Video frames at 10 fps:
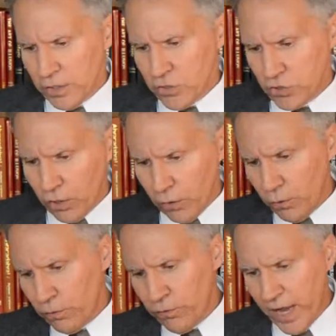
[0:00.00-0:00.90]

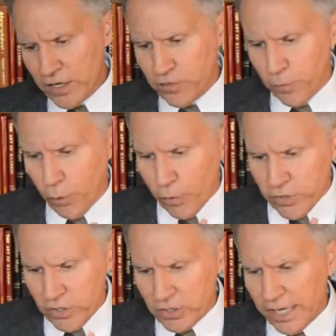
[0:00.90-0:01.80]
So fast
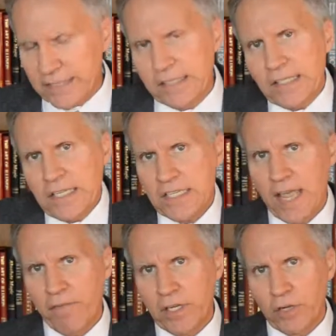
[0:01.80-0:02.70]
forward to
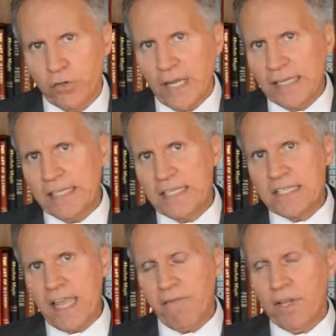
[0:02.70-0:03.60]
1970 or
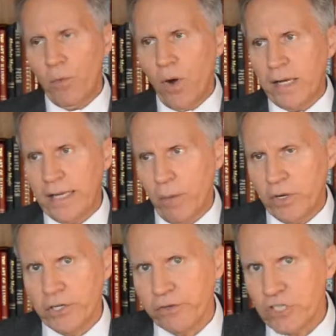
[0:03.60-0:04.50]
1971. Now,
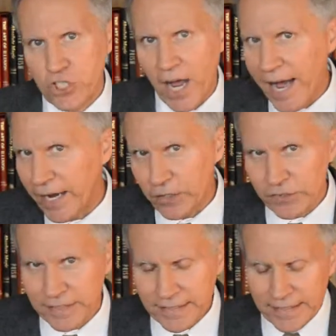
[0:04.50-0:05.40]
when you're a
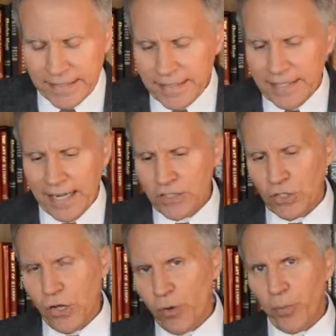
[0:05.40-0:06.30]
child, that's
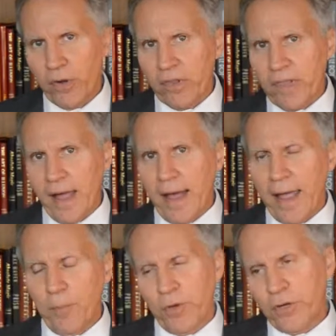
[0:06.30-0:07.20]
a long period of
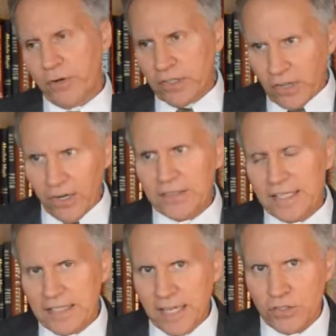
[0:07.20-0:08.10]
time. When you're an adult,
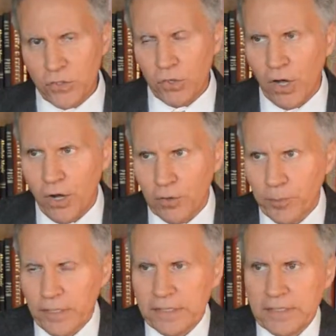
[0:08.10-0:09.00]
that's not so
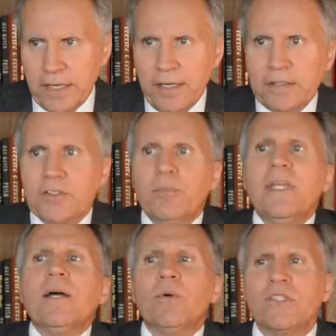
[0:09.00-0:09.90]
long. But to
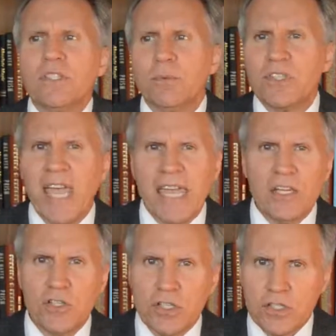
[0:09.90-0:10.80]
me, it was
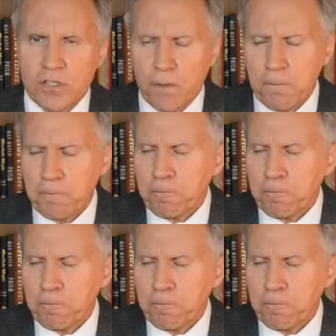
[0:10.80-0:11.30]
ages.